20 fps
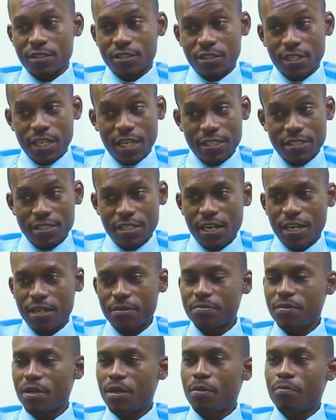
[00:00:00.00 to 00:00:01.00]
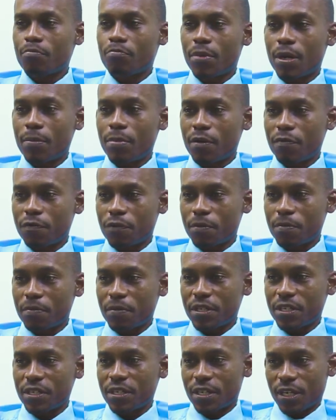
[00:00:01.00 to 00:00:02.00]
And until next time,
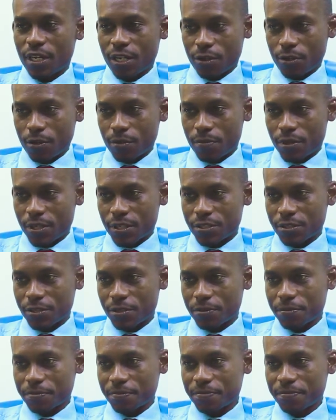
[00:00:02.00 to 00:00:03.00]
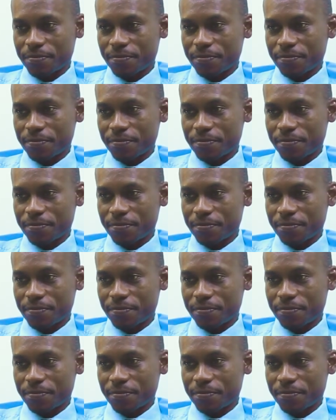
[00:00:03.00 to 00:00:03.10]
bye-bye from me and God bless